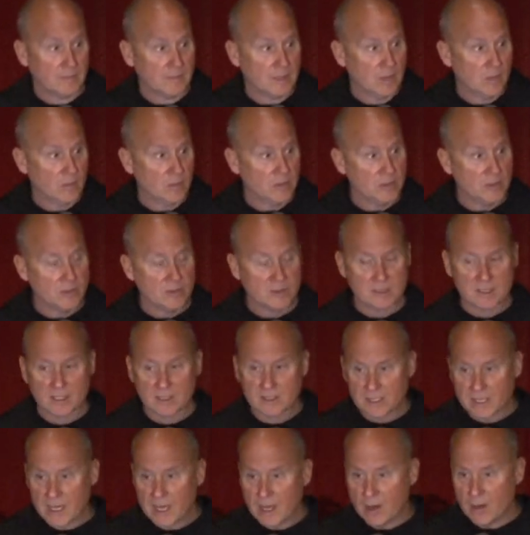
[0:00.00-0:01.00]
He would use the
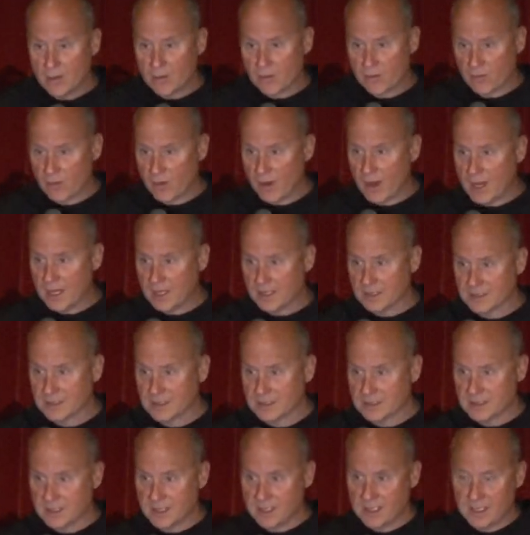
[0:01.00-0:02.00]
Tau cross
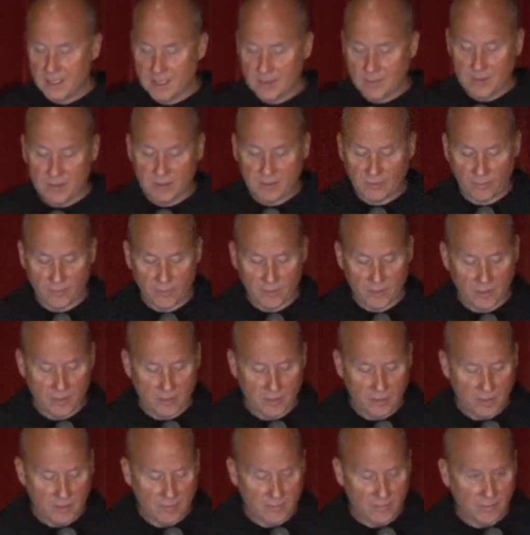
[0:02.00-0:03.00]
as the image for the
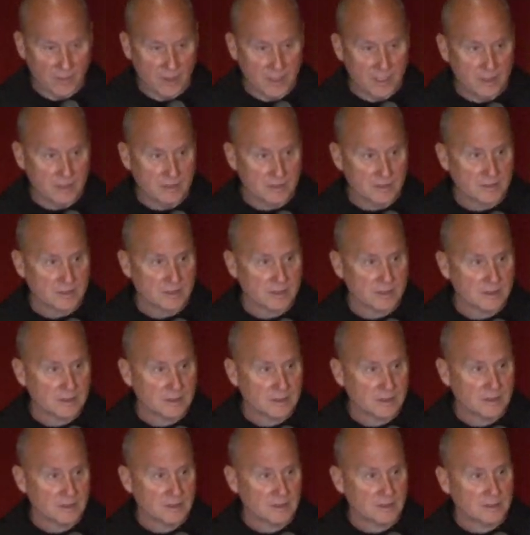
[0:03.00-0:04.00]
early friars.
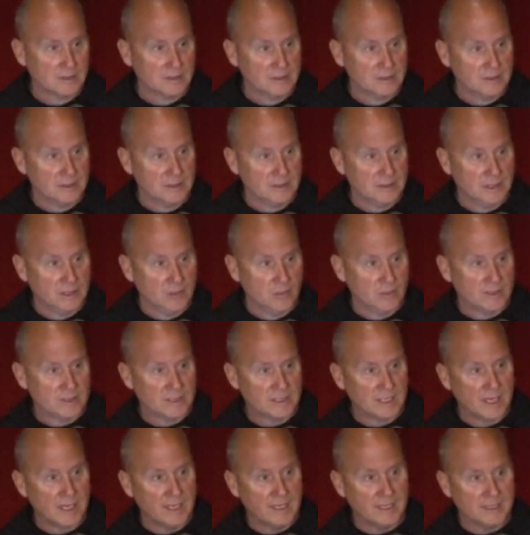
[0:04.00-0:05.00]
He would
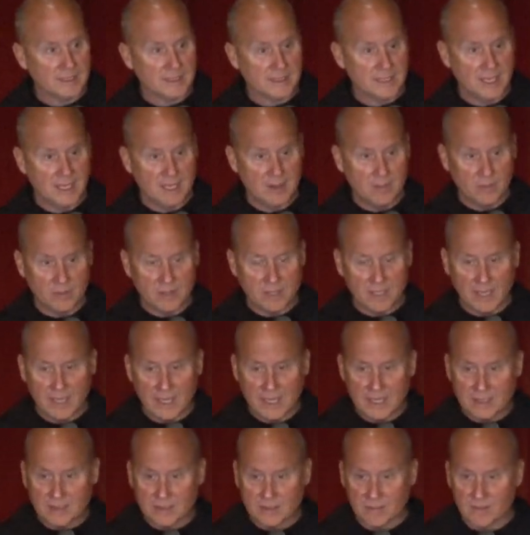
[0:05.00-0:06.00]
sign his name with the
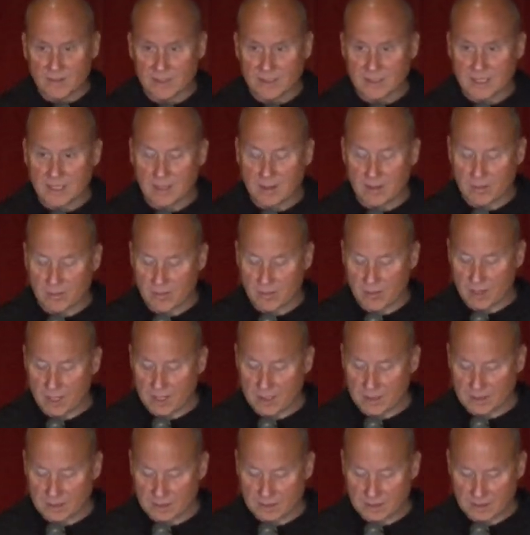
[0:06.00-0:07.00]
edge of the Tau
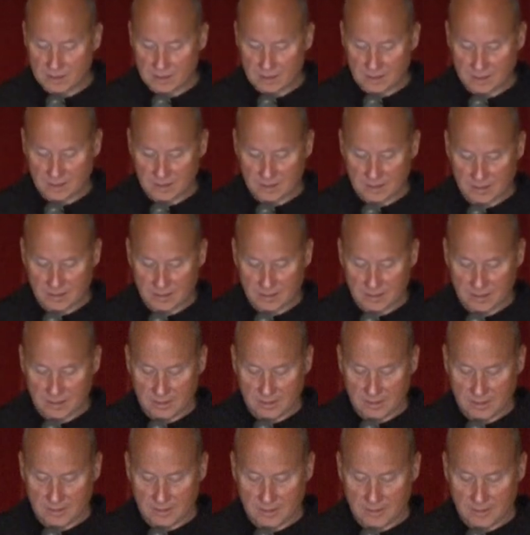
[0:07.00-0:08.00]
cross.
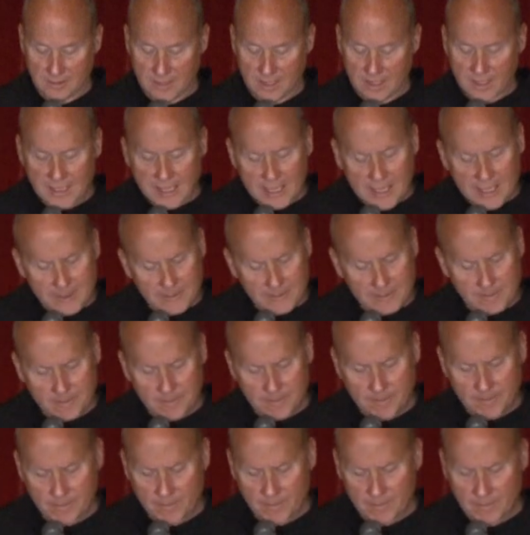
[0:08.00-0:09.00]
Again,
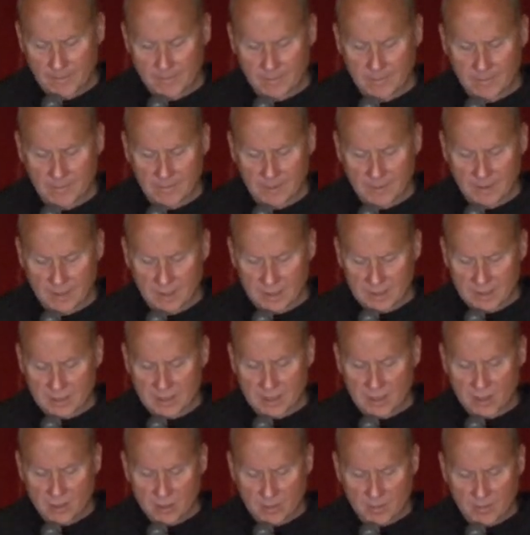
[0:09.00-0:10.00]
it's
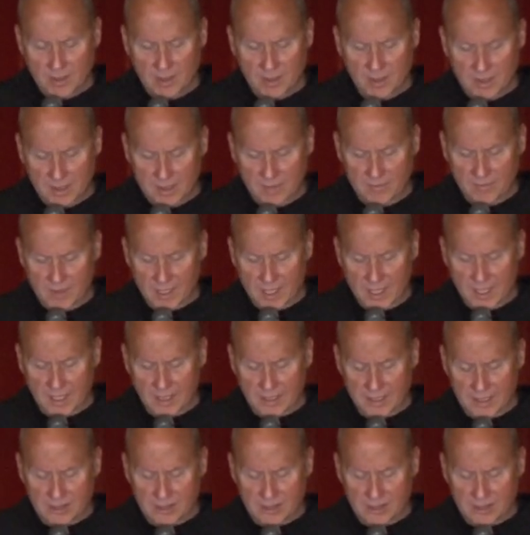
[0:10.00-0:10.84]
the humility of God.